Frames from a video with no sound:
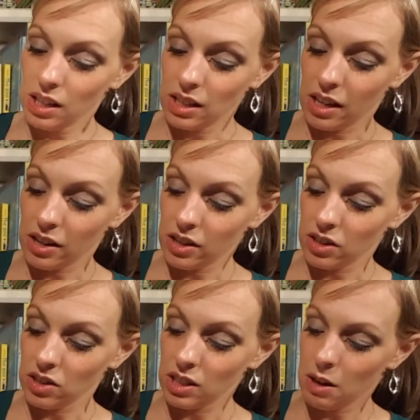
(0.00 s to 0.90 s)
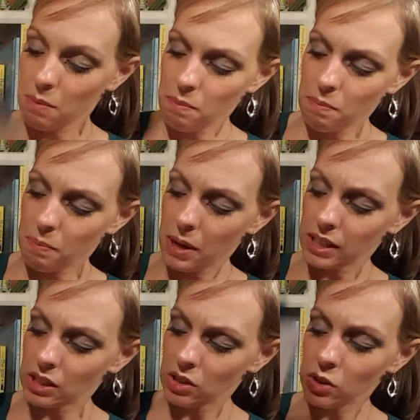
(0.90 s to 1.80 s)
There's
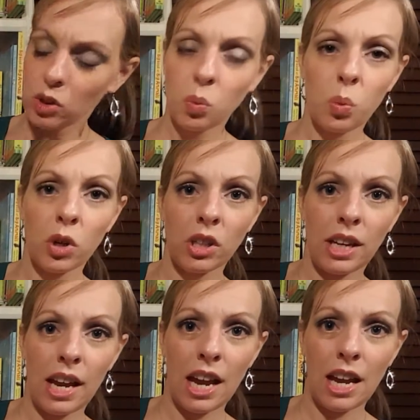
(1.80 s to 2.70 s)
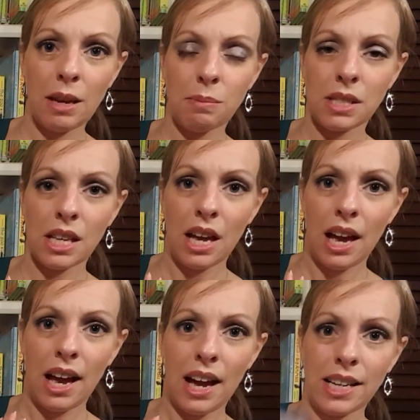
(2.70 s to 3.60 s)
puzzles, word games,
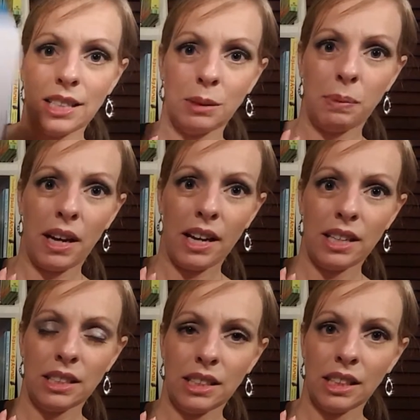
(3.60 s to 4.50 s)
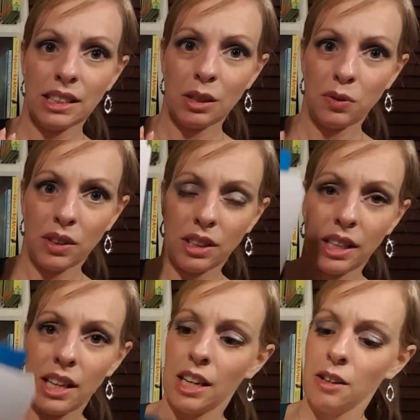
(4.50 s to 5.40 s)
I Spies, things to fill
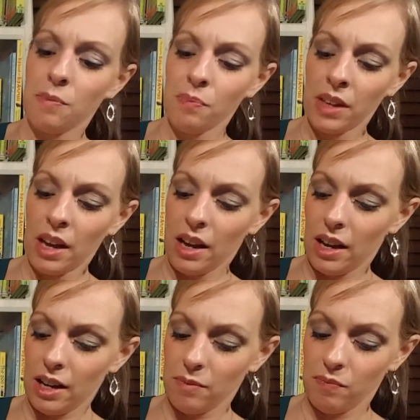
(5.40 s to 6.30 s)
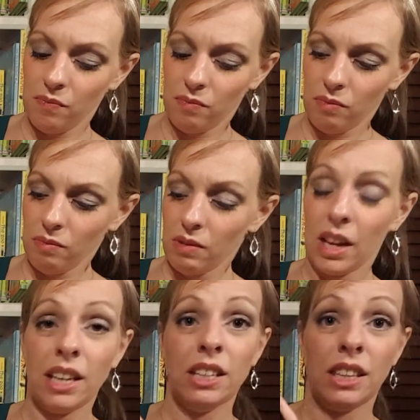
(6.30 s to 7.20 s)
in, and
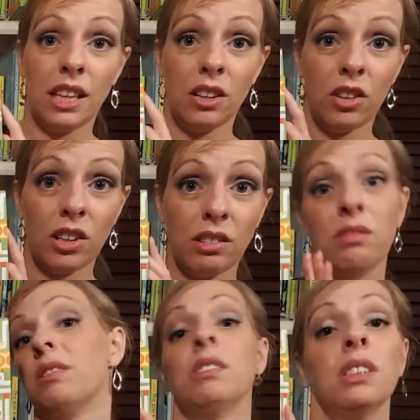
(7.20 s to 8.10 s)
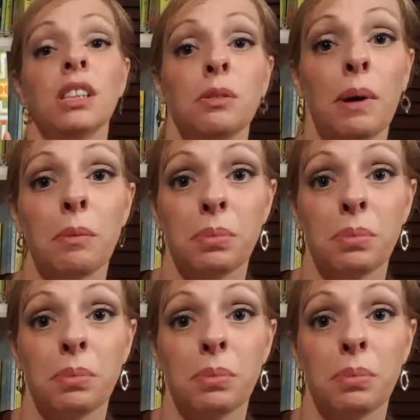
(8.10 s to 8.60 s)
they're about